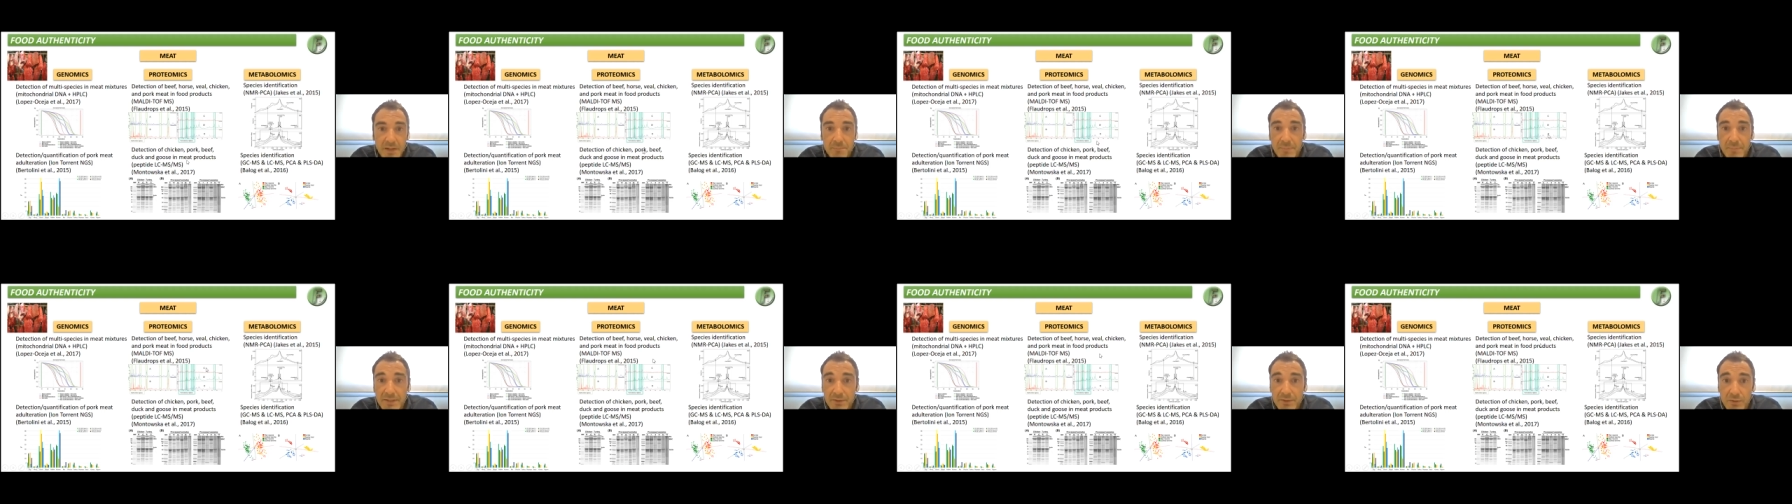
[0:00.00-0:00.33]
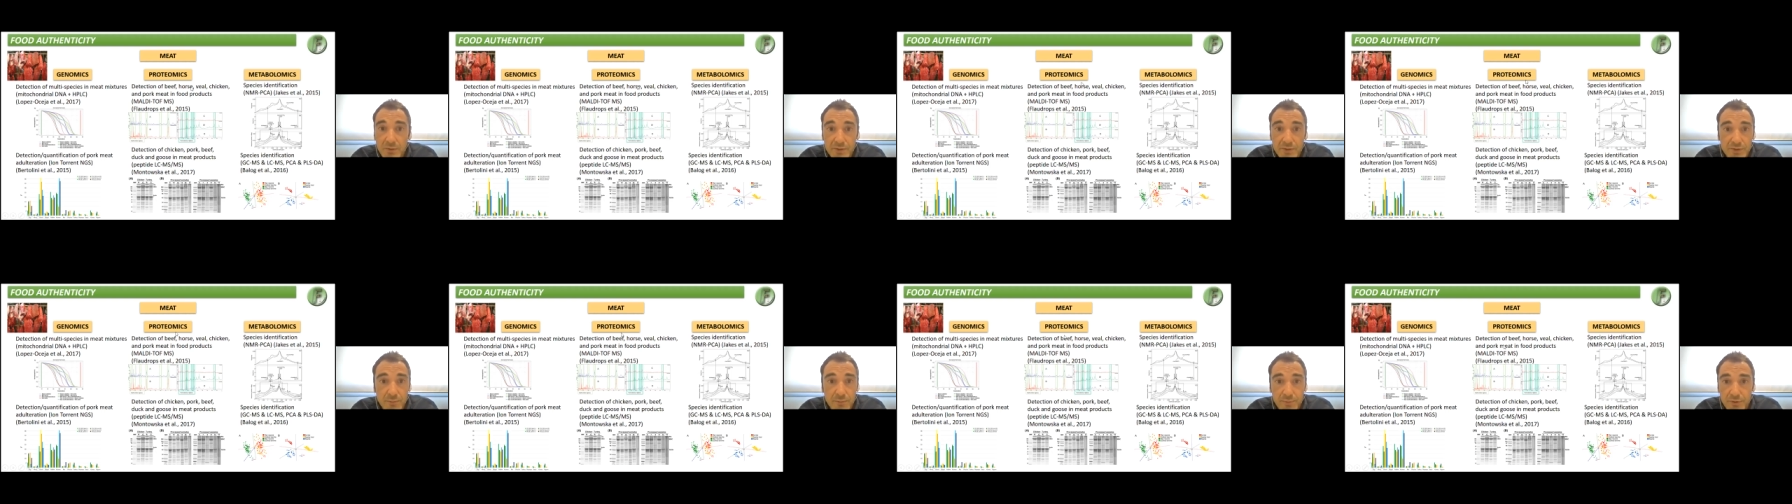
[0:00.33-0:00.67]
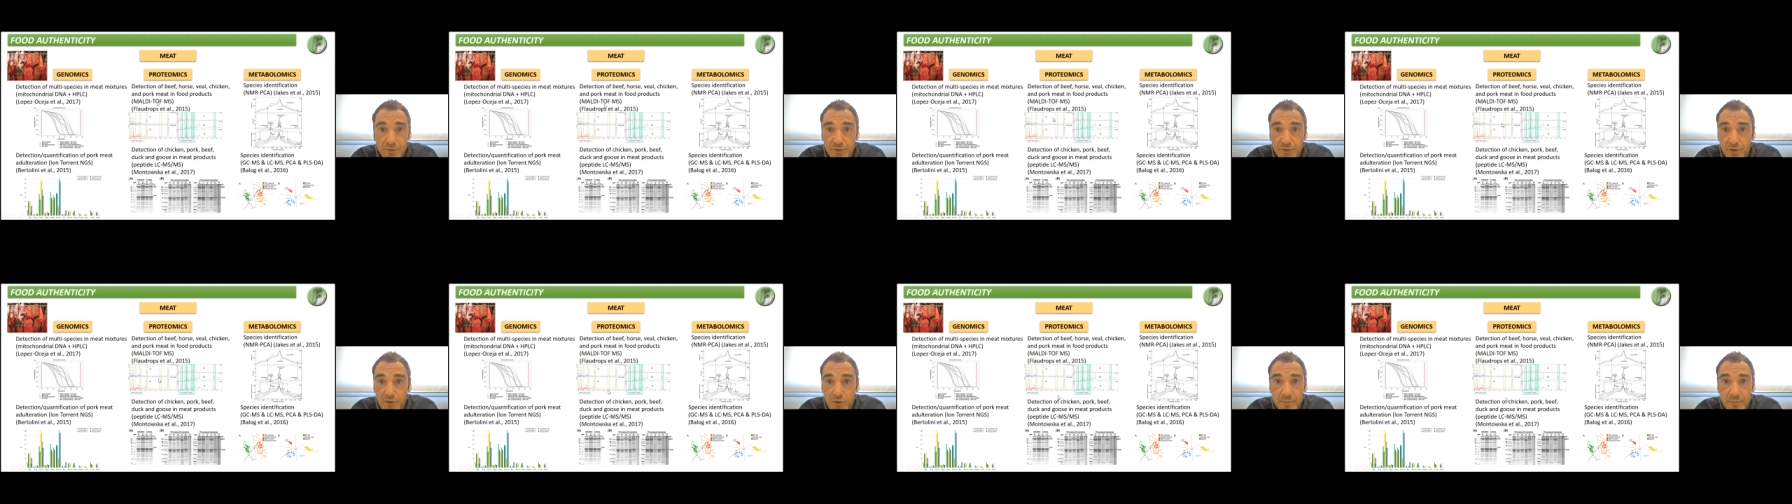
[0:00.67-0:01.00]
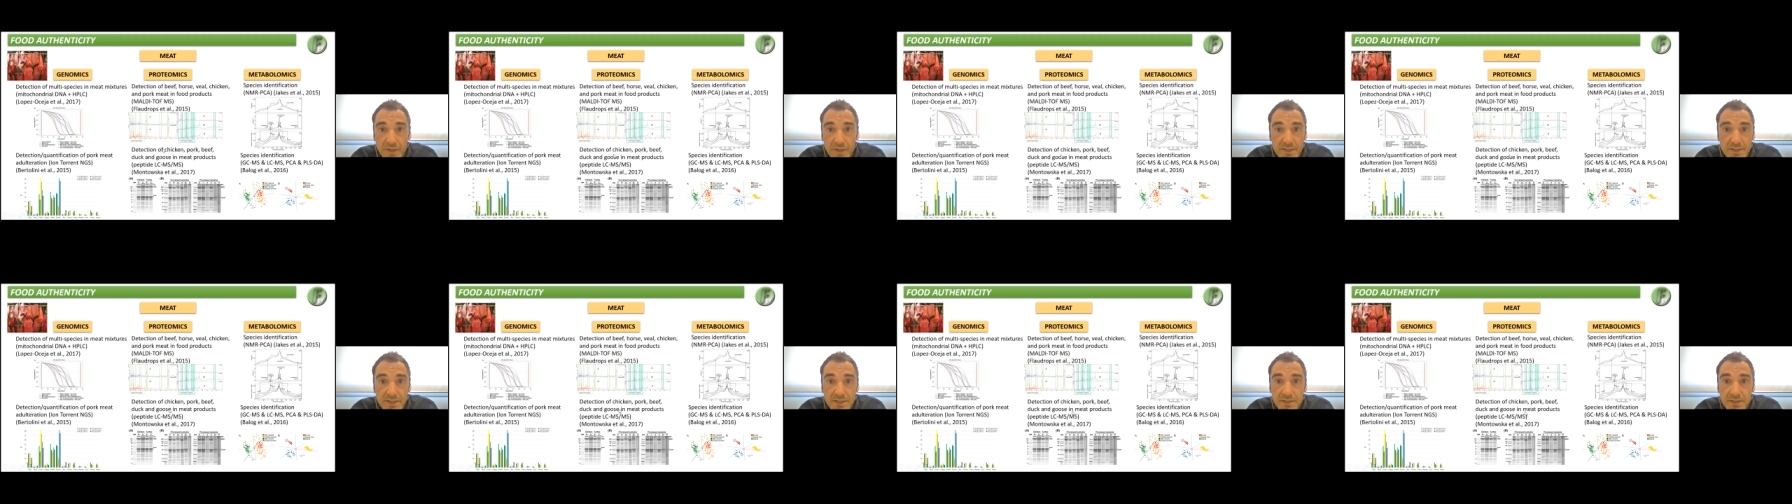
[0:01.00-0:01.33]
but also
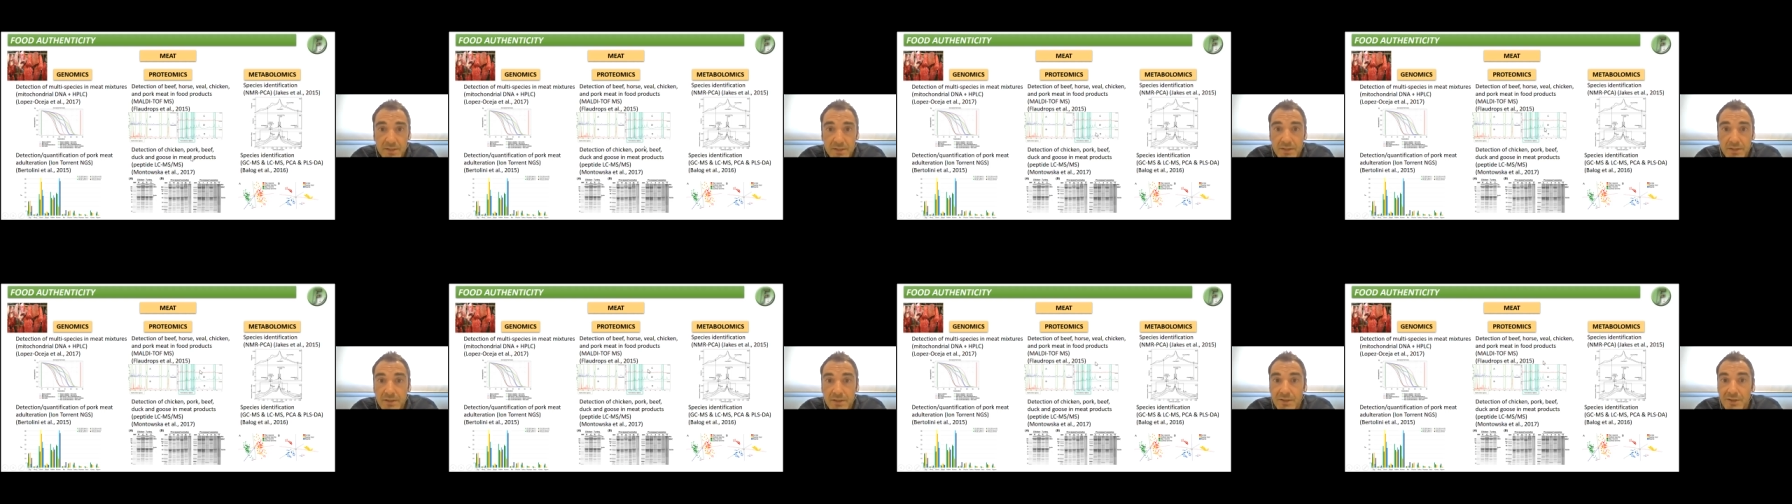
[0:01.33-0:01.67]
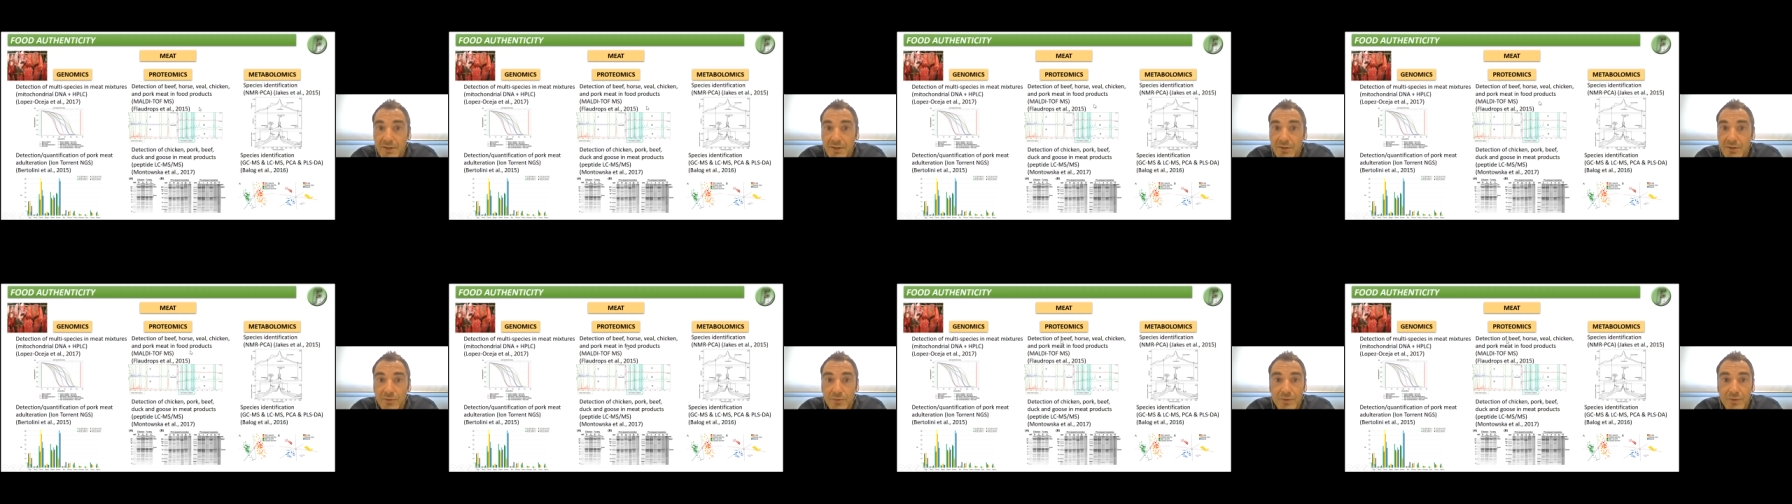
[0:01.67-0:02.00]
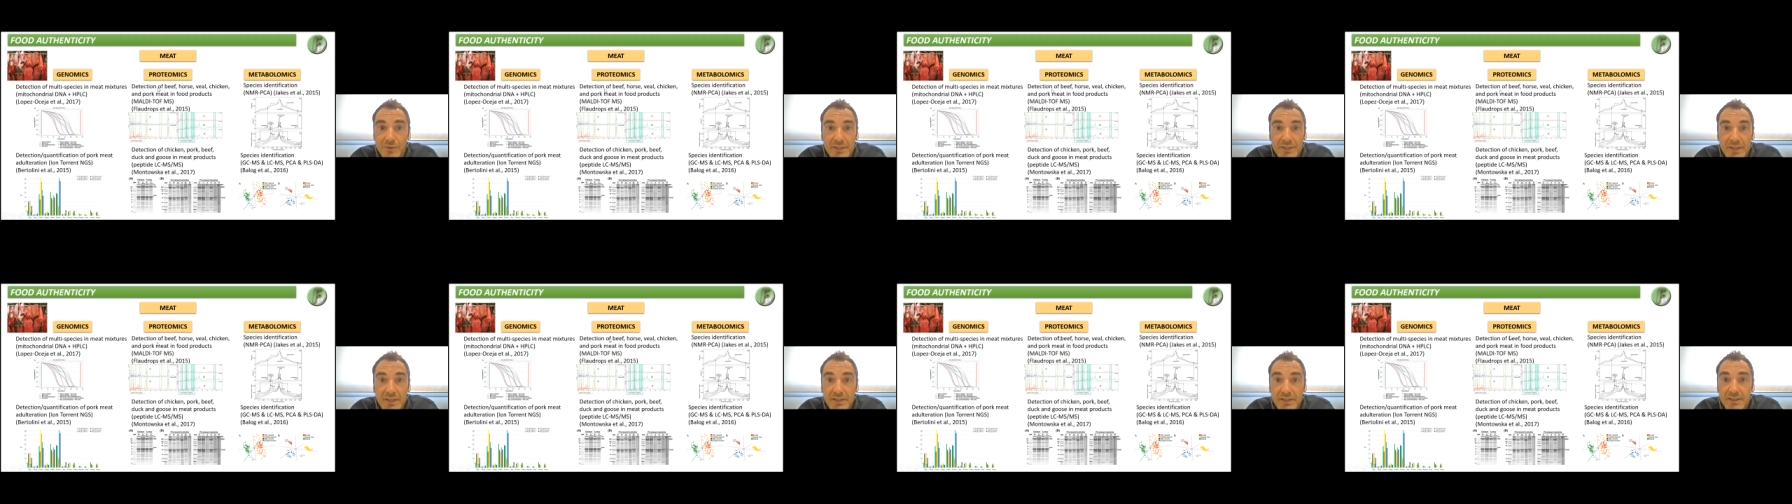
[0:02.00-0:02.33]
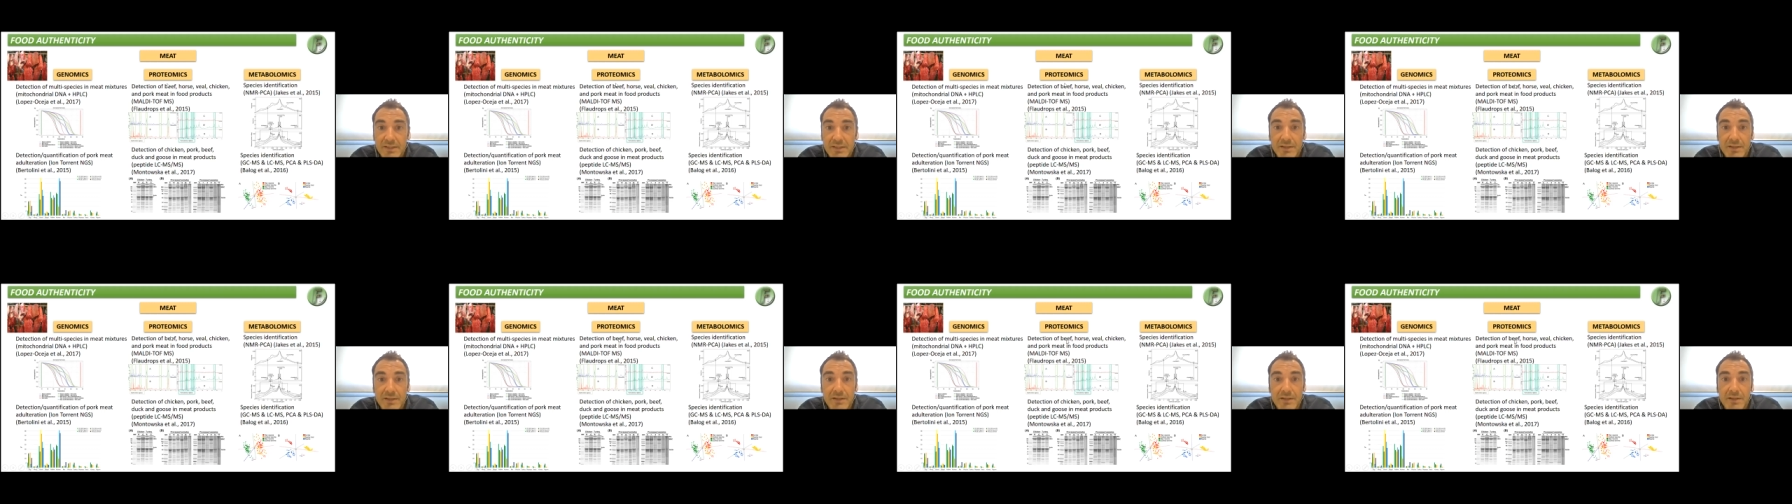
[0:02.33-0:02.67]
proteomics to detect